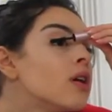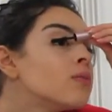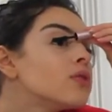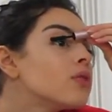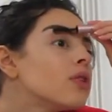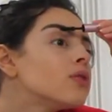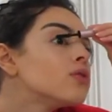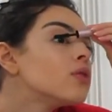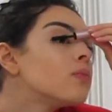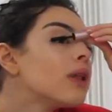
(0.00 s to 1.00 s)
I'm just going
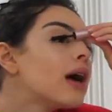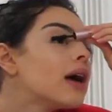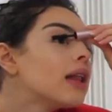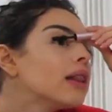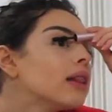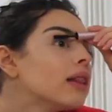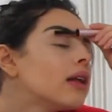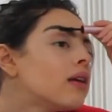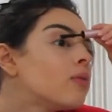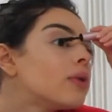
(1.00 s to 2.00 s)
to apply a
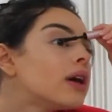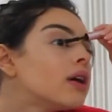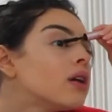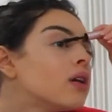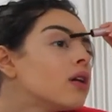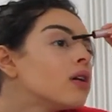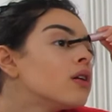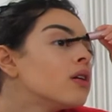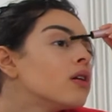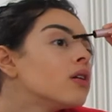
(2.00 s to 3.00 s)
little bit
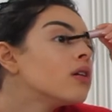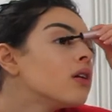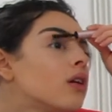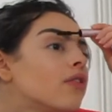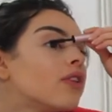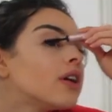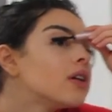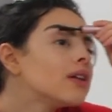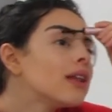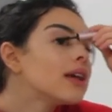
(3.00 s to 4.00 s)
of
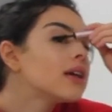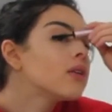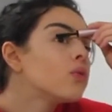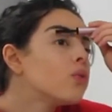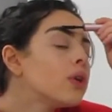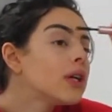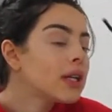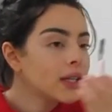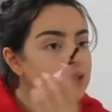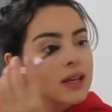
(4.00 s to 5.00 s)
it, like
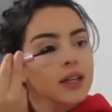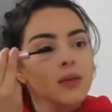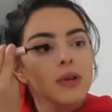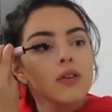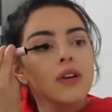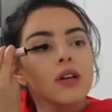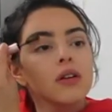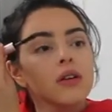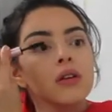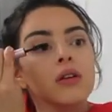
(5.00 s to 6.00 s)
really tiny bit of it,
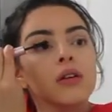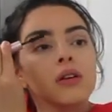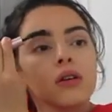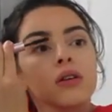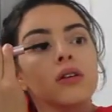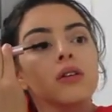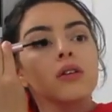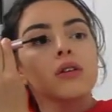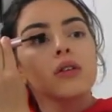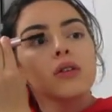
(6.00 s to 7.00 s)

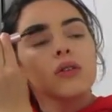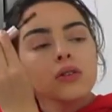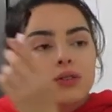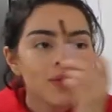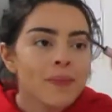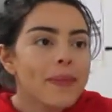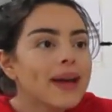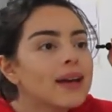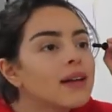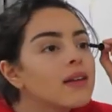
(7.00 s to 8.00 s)
just to
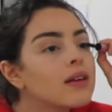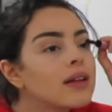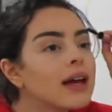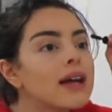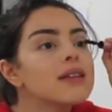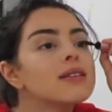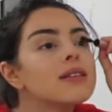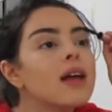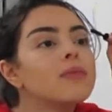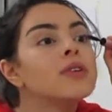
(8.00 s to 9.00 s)
make it look like I
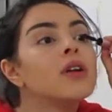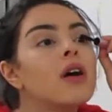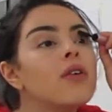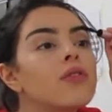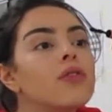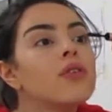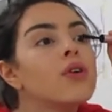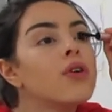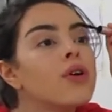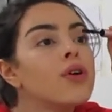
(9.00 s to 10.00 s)
slept enough,
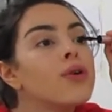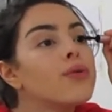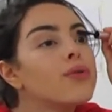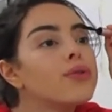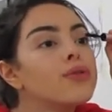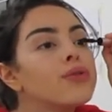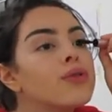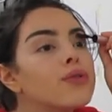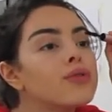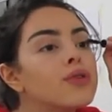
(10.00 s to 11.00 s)
which is
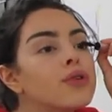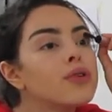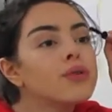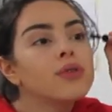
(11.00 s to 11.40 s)
not true.